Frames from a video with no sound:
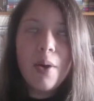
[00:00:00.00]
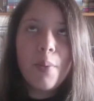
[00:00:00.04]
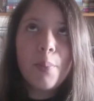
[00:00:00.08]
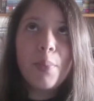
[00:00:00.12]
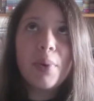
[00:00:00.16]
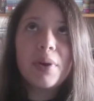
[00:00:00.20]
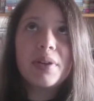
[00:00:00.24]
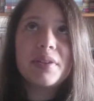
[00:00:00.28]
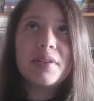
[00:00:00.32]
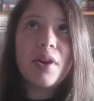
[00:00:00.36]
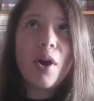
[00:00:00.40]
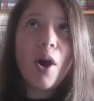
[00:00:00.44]

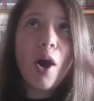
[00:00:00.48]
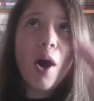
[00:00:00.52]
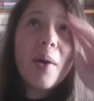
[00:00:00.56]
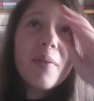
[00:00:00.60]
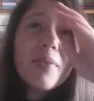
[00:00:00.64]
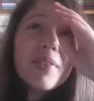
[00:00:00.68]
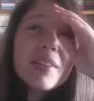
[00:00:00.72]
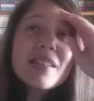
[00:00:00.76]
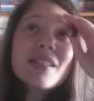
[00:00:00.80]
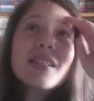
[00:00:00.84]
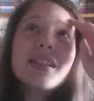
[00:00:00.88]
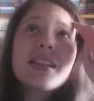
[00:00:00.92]
But
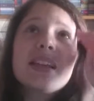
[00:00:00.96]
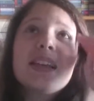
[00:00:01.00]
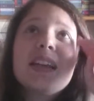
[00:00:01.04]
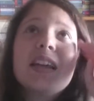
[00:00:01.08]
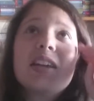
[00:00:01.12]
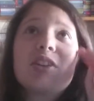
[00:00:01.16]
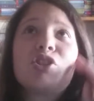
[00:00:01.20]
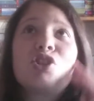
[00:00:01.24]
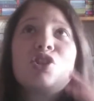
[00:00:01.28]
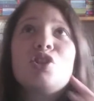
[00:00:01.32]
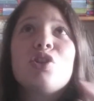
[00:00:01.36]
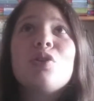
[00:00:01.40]

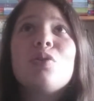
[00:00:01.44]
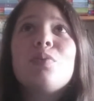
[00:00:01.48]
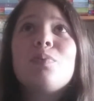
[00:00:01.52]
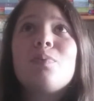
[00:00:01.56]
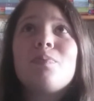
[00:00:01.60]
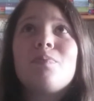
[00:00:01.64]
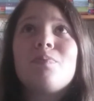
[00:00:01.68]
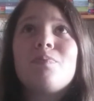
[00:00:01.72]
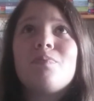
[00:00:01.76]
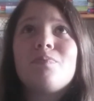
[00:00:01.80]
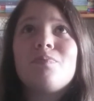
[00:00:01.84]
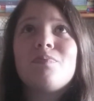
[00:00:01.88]
obviously it
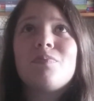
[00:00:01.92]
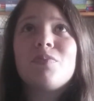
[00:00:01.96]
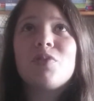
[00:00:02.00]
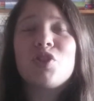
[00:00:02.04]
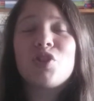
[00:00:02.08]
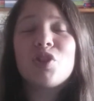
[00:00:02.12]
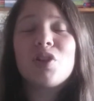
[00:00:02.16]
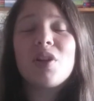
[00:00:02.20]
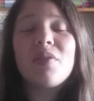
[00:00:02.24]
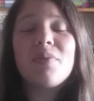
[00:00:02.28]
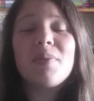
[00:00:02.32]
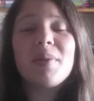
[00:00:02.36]

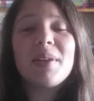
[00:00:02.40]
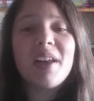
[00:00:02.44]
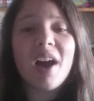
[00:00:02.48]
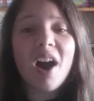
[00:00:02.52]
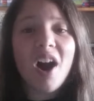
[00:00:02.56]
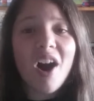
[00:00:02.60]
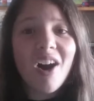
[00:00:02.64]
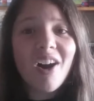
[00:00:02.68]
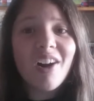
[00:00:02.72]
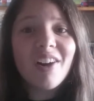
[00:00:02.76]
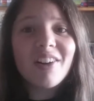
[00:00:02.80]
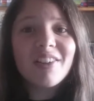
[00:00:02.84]
should have been
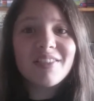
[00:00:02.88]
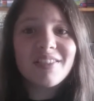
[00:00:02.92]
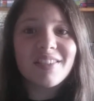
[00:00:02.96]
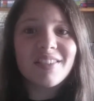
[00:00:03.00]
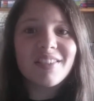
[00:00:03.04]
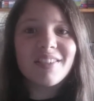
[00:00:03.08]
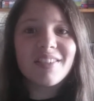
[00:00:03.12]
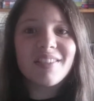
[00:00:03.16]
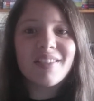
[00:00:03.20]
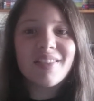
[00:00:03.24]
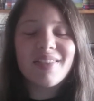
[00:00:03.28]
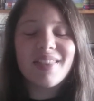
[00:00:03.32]

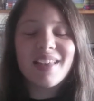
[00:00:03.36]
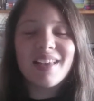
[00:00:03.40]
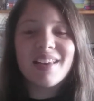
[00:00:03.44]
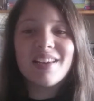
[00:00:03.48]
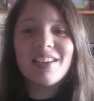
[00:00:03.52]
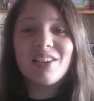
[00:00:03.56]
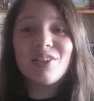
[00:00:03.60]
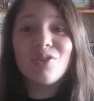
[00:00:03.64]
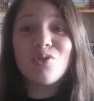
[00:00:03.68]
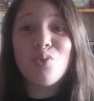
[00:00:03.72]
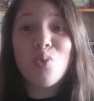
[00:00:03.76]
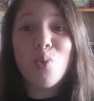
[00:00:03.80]
harder
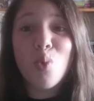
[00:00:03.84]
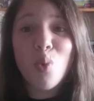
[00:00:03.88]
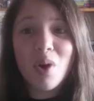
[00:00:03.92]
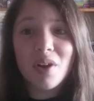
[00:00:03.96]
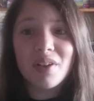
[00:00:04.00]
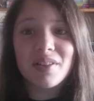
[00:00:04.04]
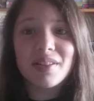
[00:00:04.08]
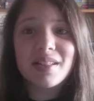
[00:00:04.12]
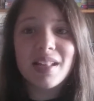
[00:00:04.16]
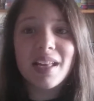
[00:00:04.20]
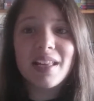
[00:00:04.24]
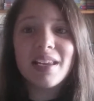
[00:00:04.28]
than it
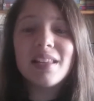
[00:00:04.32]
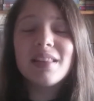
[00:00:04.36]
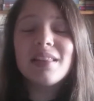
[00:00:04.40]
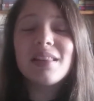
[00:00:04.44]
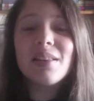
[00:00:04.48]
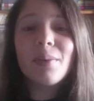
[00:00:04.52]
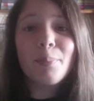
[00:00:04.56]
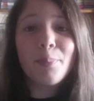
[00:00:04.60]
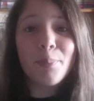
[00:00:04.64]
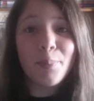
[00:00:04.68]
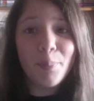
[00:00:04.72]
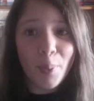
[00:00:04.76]
was. And in
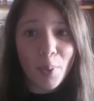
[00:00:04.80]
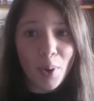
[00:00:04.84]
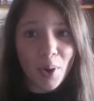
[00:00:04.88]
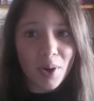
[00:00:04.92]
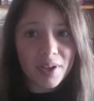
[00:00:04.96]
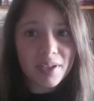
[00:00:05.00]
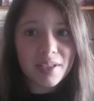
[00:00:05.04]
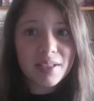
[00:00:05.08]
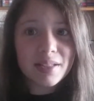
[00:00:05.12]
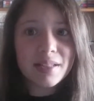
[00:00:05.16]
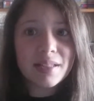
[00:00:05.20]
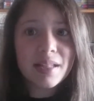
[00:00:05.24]
the
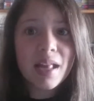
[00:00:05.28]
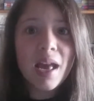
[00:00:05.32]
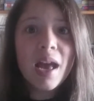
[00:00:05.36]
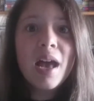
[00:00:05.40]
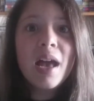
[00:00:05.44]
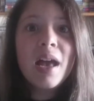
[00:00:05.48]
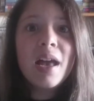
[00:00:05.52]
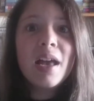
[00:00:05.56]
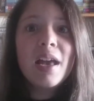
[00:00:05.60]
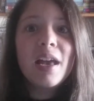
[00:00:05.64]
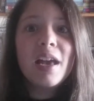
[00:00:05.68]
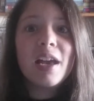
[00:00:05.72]
books,
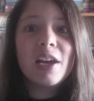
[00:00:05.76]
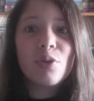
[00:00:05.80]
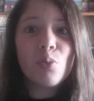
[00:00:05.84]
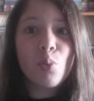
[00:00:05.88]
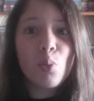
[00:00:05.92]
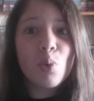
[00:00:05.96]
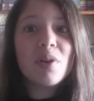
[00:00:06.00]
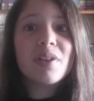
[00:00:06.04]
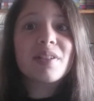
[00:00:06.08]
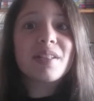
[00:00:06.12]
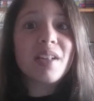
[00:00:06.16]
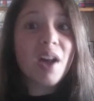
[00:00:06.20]
it
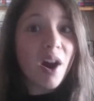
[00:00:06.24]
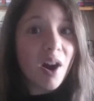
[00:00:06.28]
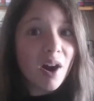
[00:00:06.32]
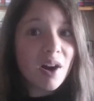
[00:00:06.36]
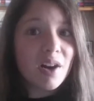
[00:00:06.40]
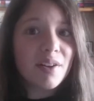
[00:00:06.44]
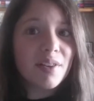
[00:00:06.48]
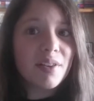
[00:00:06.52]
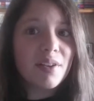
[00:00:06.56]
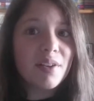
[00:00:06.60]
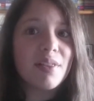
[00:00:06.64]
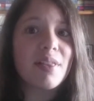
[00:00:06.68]
was
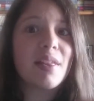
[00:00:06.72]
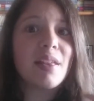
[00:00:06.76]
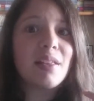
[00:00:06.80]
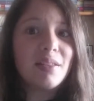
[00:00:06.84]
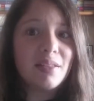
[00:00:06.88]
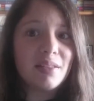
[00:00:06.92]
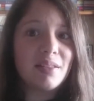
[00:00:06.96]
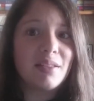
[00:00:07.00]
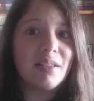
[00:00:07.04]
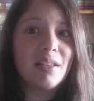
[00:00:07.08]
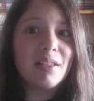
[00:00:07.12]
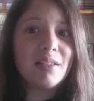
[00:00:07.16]
harder
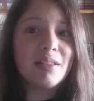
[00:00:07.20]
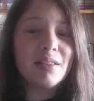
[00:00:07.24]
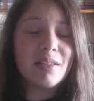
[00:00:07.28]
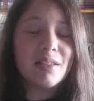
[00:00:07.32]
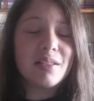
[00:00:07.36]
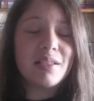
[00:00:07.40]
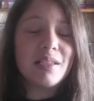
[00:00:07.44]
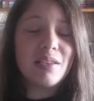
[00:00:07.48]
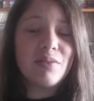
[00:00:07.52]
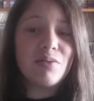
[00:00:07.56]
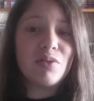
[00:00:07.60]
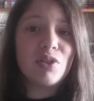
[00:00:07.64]
than in
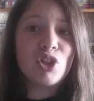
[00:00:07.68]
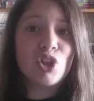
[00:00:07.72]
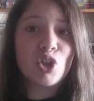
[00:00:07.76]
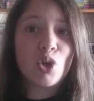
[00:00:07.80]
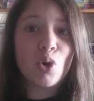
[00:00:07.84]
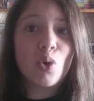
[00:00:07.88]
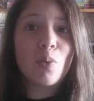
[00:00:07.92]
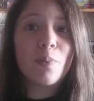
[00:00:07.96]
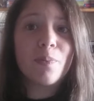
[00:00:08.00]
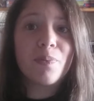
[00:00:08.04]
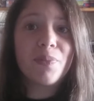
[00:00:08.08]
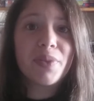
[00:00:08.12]
the TV
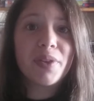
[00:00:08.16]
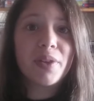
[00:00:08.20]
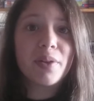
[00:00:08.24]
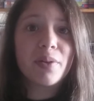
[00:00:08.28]
show,